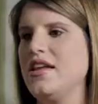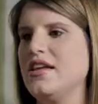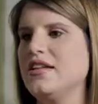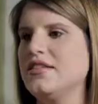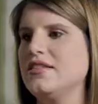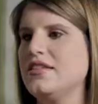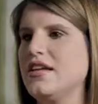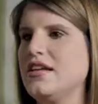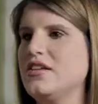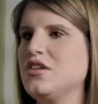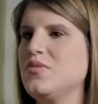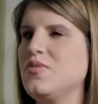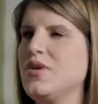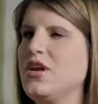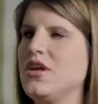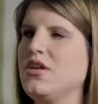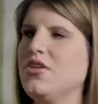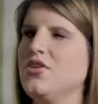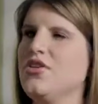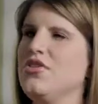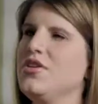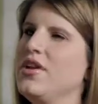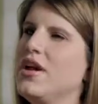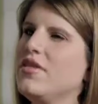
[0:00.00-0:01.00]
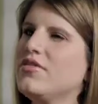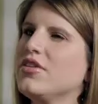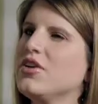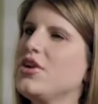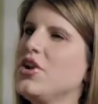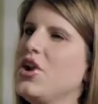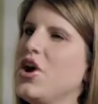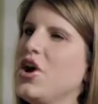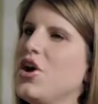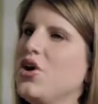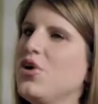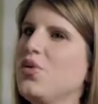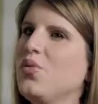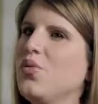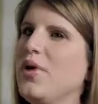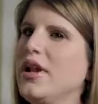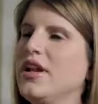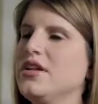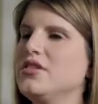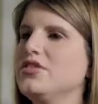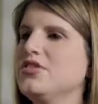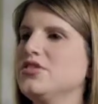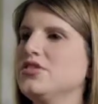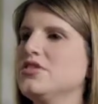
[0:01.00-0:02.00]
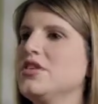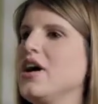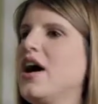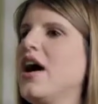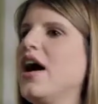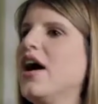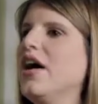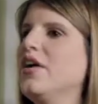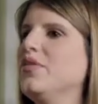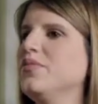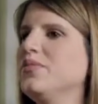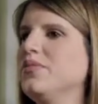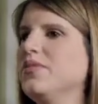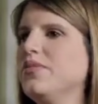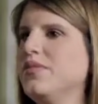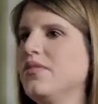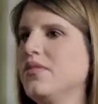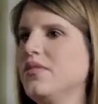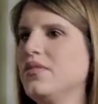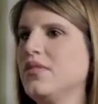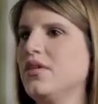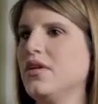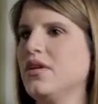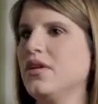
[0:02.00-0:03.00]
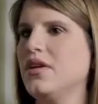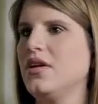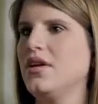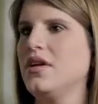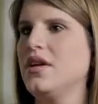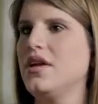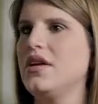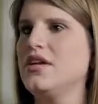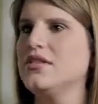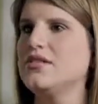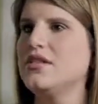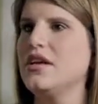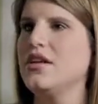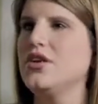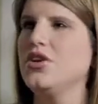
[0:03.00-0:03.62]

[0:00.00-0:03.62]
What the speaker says: had said to me, you never know when it's your time. He said,